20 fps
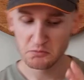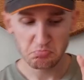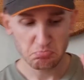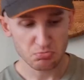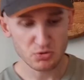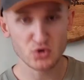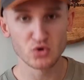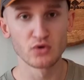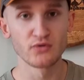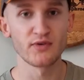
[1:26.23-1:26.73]

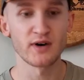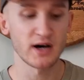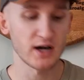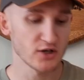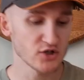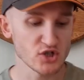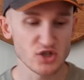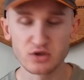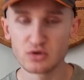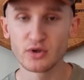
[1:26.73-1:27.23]
so
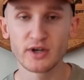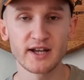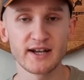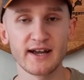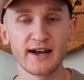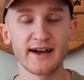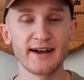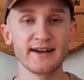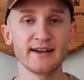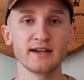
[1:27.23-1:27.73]
far just looking
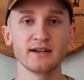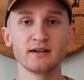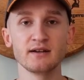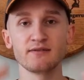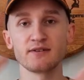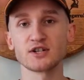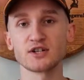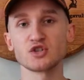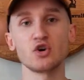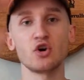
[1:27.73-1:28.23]
at it,
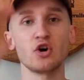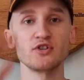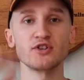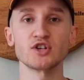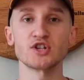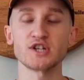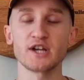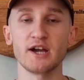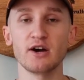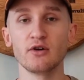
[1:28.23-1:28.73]
if I saw it on the
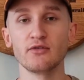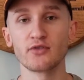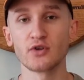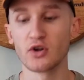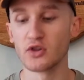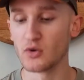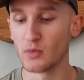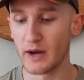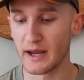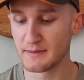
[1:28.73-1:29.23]
shelf or
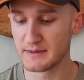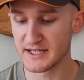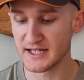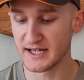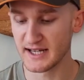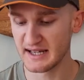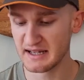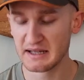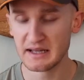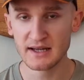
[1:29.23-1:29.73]
on the
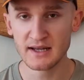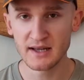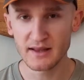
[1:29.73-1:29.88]
website,